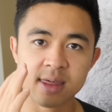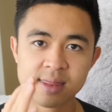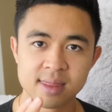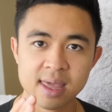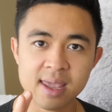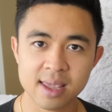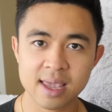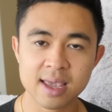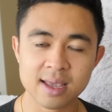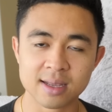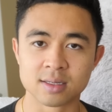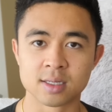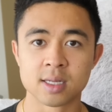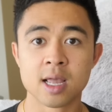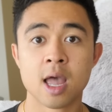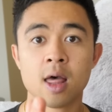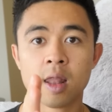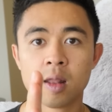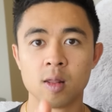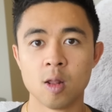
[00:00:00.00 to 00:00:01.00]
The thing is,
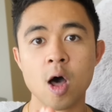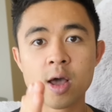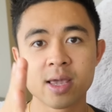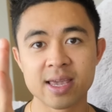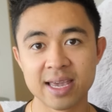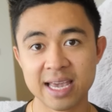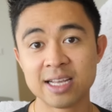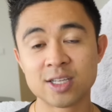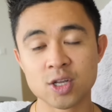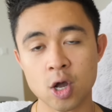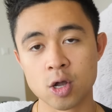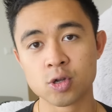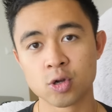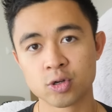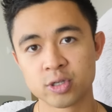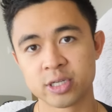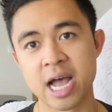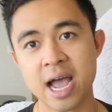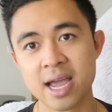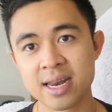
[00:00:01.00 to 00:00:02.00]
luck is on your
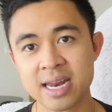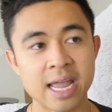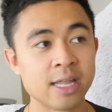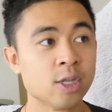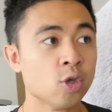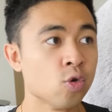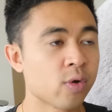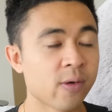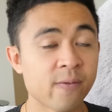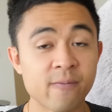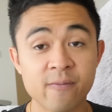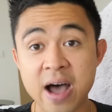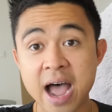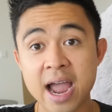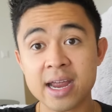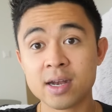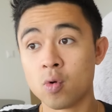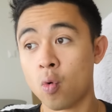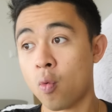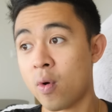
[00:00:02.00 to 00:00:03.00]
side and you can
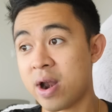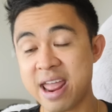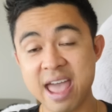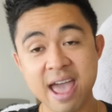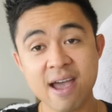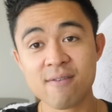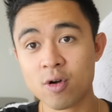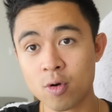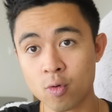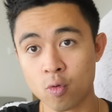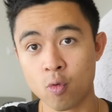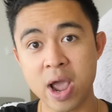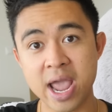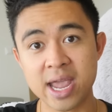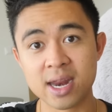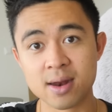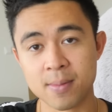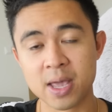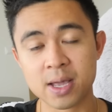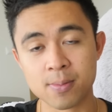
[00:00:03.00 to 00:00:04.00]
find whatever
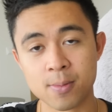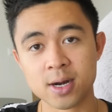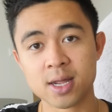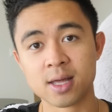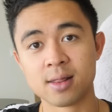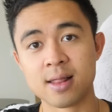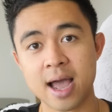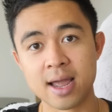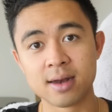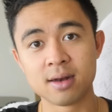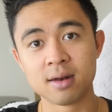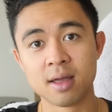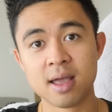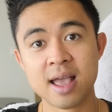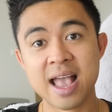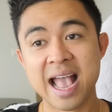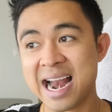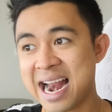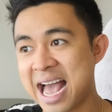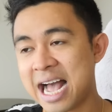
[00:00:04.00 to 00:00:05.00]
way to make money online
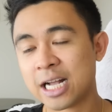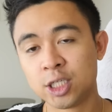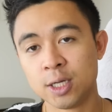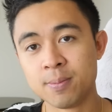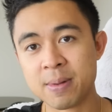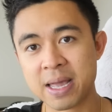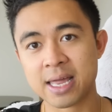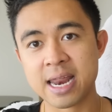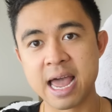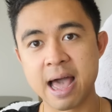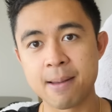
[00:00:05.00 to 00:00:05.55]
and actually make it